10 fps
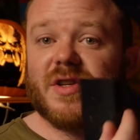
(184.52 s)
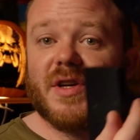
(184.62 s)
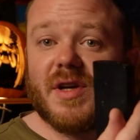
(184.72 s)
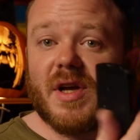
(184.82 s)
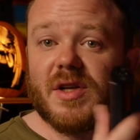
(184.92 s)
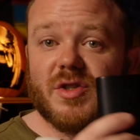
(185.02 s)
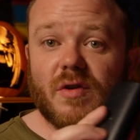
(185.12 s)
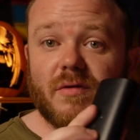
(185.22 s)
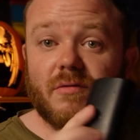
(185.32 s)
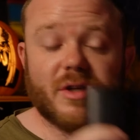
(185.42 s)
a
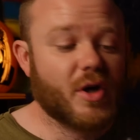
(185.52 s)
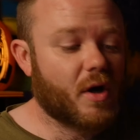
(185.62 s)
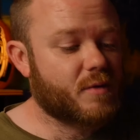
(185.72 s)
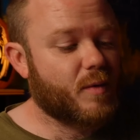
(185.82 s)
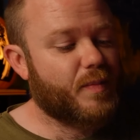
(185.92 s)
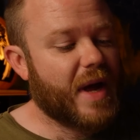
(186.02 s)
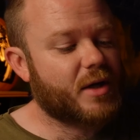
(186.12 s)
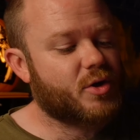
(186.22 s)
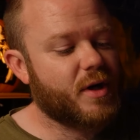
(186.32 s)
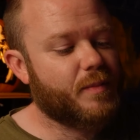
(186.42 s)
sort of a rechargeable
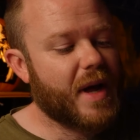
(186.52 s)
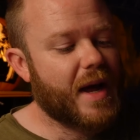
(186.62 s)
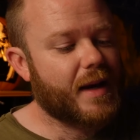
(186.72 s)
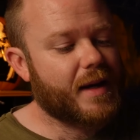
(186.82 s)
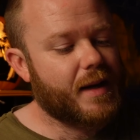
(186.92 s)
battery pack.